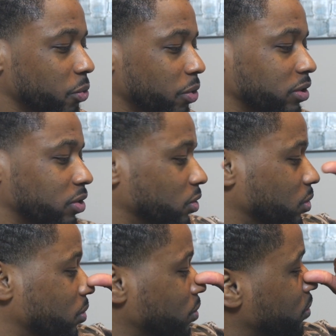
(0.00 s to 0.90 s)

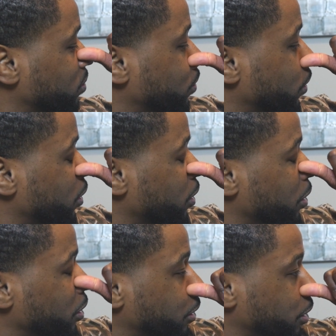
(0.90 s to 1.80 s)
to
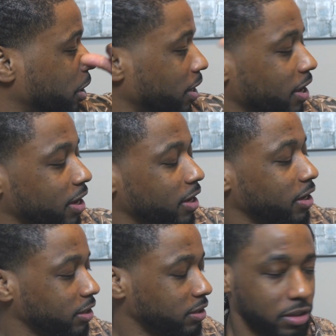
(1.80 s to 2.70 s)
get a